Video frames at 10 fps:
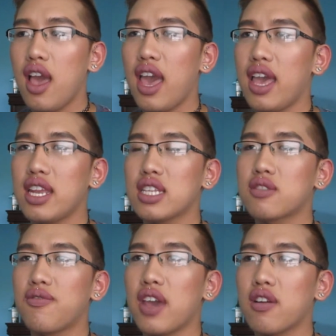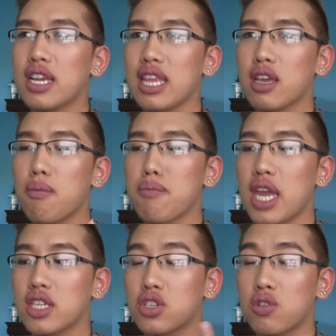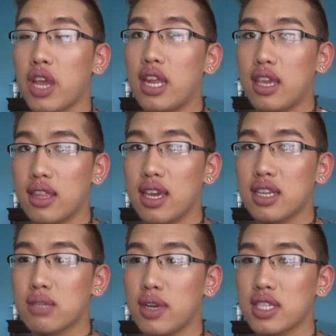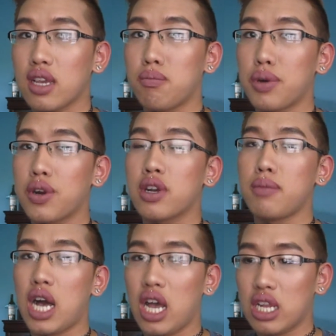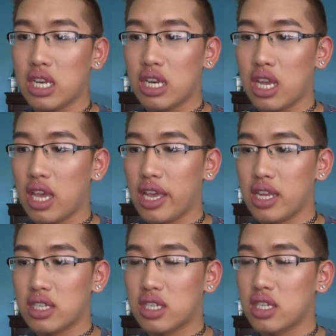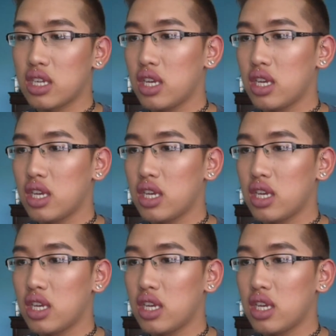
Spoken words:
And it's very like Mediterranean. Like, it smells like bergamot, and